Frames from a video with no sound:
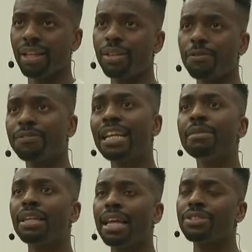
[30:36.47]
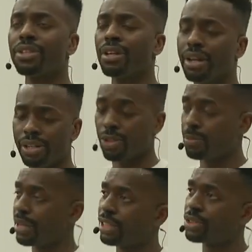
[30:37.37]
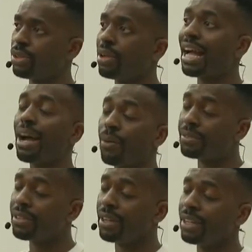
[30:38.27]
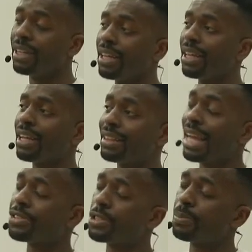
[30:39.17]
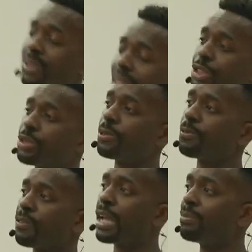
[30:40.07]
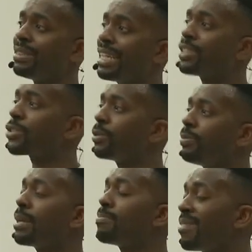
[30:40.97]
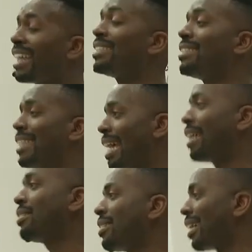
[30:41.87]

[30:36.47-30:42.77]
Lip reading: The flame he lights on your heart is supernatural. However, that supernatural flame needs to be maintained